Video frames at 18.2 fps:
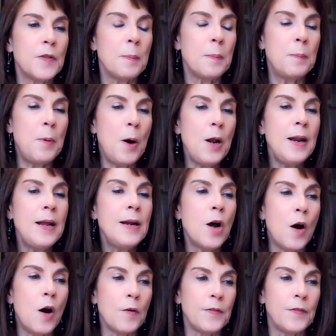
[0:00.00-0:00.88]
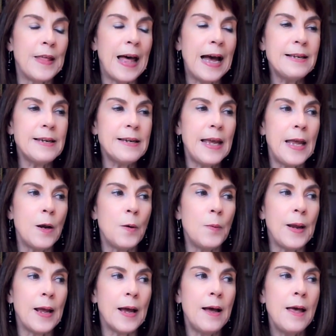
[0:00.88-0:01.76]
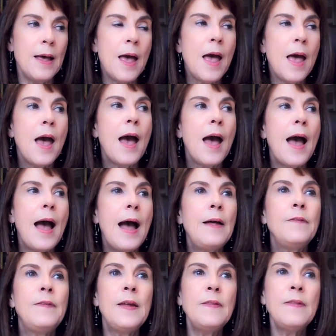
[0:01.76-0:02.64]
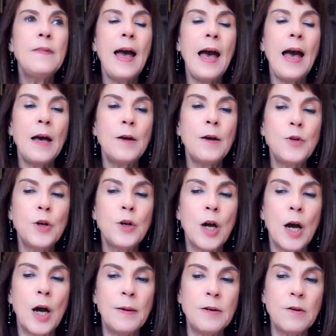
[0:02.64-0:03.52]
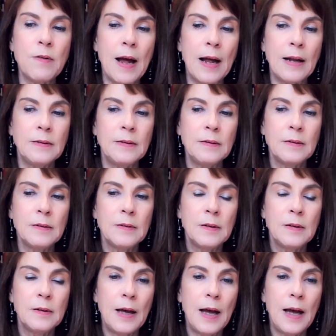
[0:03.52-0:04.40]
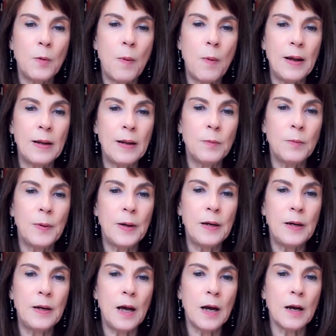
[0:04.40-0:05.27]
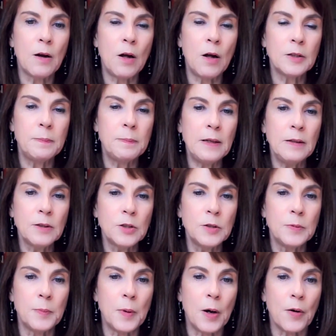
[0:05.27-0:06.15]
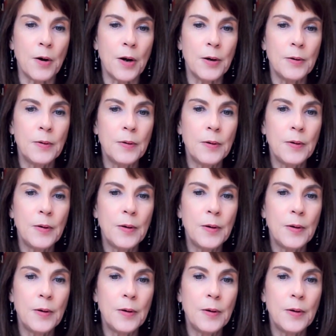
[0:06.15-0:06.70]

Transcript: of the pollen of that area. And then they have to go and run and win a gold medal tomorrow.